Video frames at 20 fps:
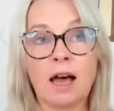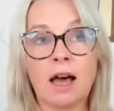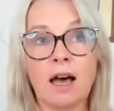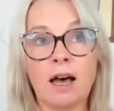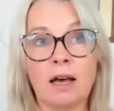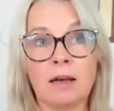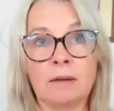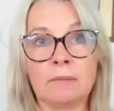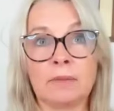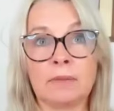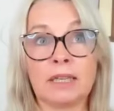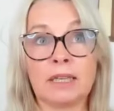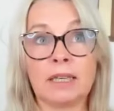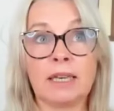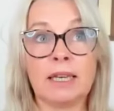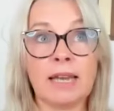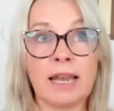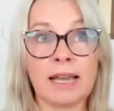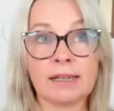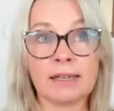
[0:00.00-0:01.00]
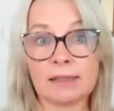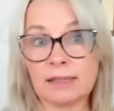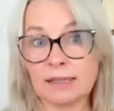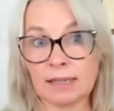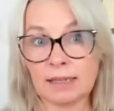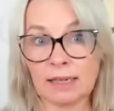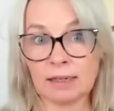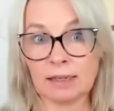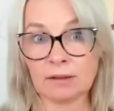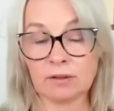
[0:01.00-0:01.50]
um,
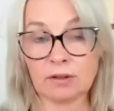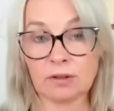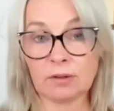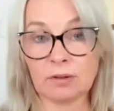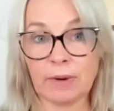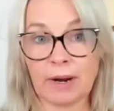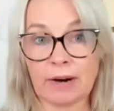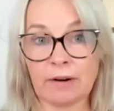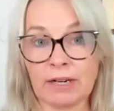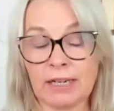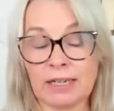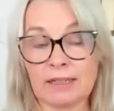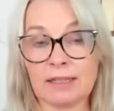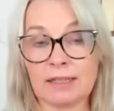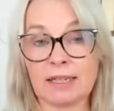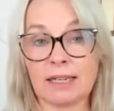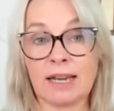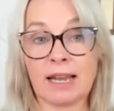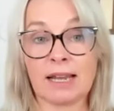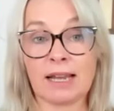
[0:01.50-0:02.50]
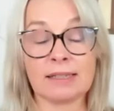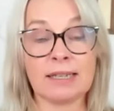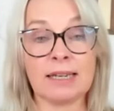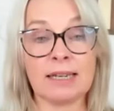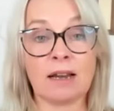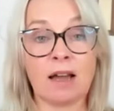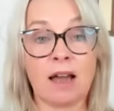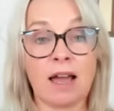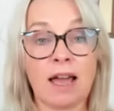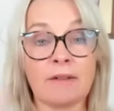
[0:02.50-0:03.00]
connected in to where i need to connect
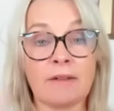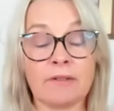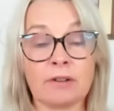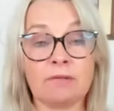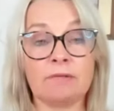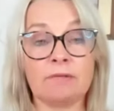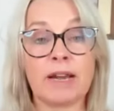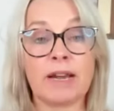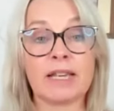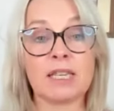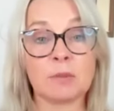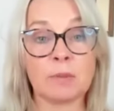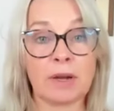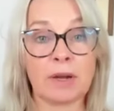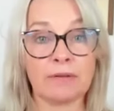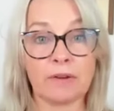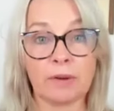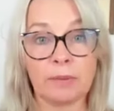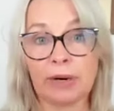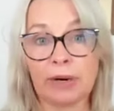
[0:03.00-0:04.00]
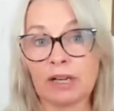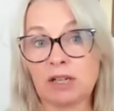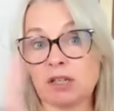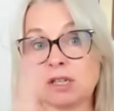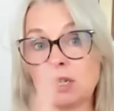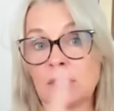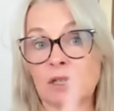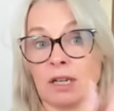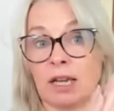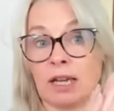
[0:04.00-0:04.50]
in i haven't raised my
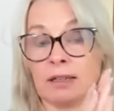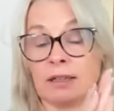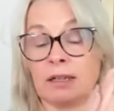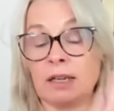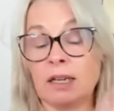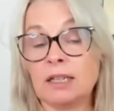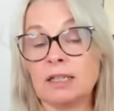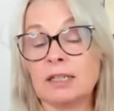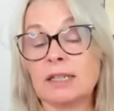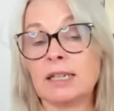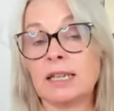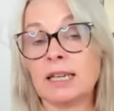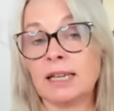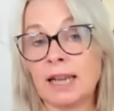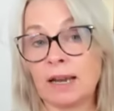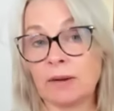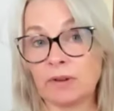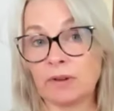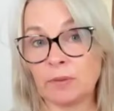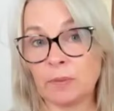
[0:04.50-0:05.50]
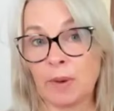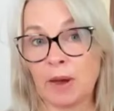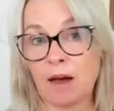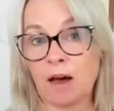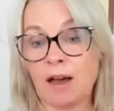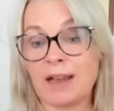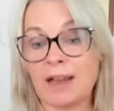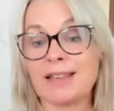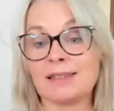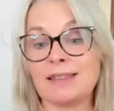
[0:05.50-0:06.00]
vibration and to connect with my
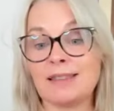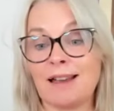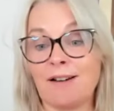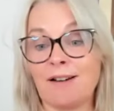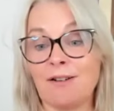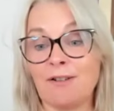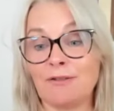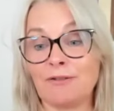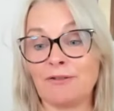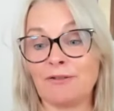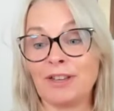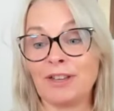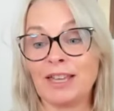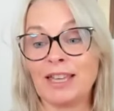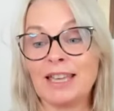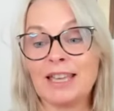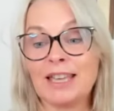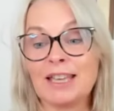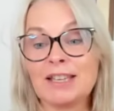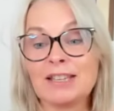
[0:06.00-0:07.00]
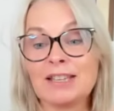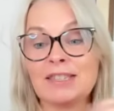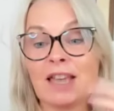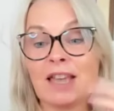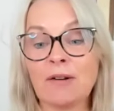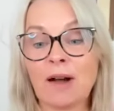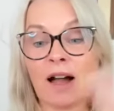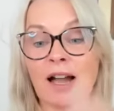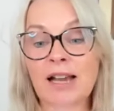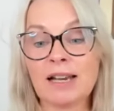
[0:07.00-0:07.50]
higher self
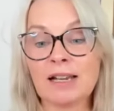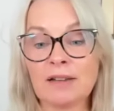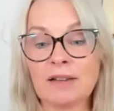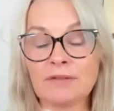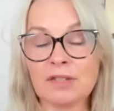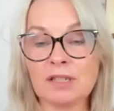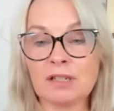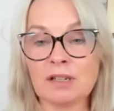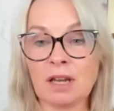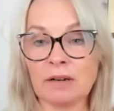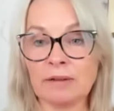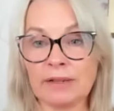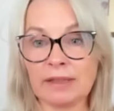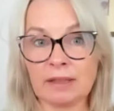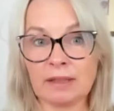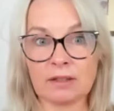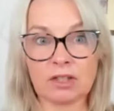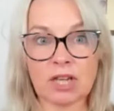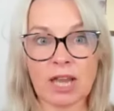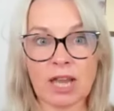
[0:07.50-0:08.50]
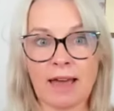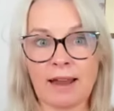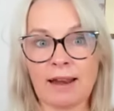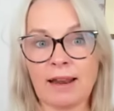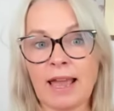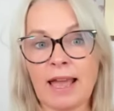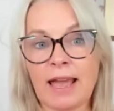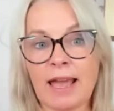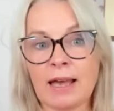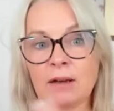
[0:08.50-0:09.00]
so i'd love to know in the
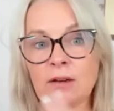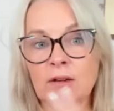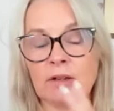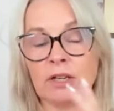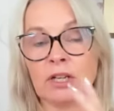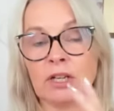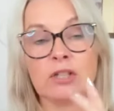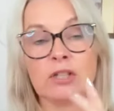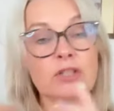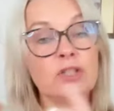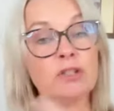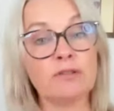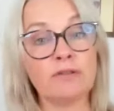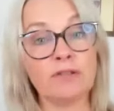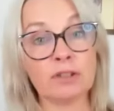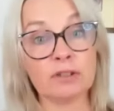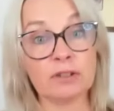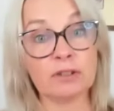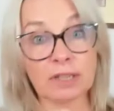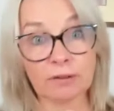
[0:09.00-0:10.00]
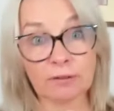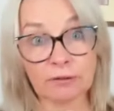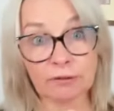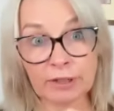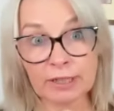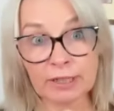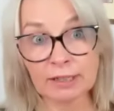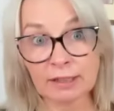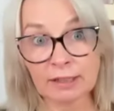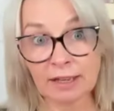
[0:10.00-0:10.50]
chat how do you feel
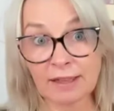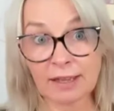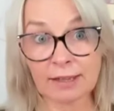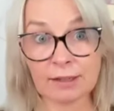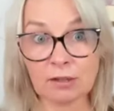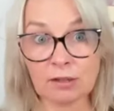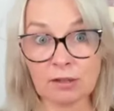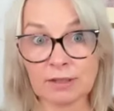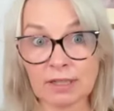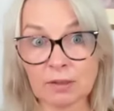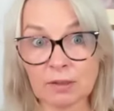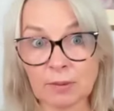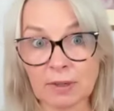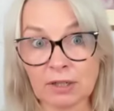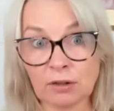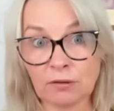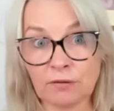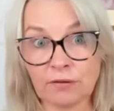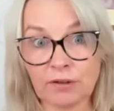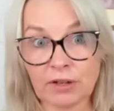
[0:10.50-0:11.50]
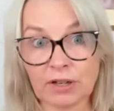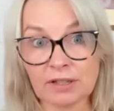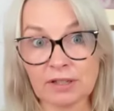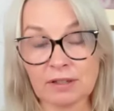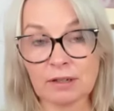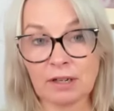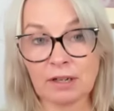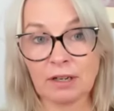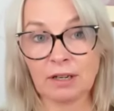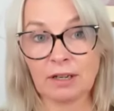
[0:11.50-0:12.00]
different than you did when you
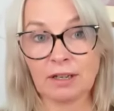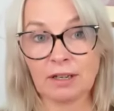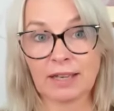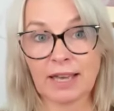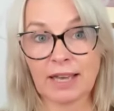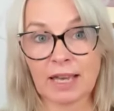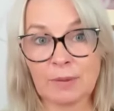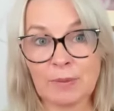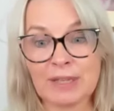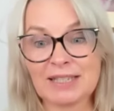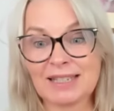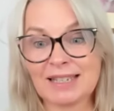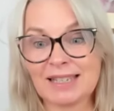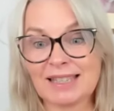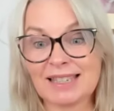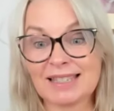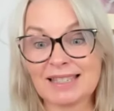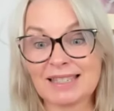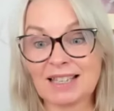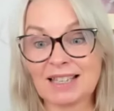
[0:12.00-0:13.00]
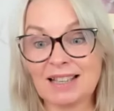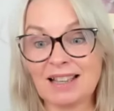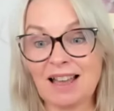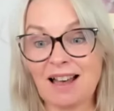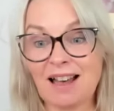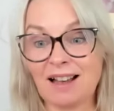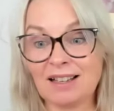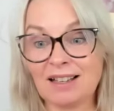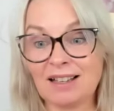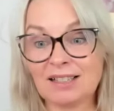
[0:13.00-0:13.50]
first came into this
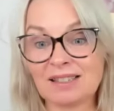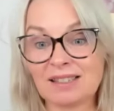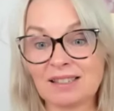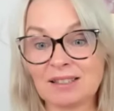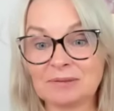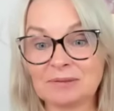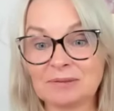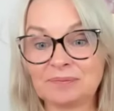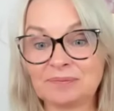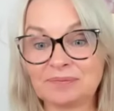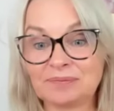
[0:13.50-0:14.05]
class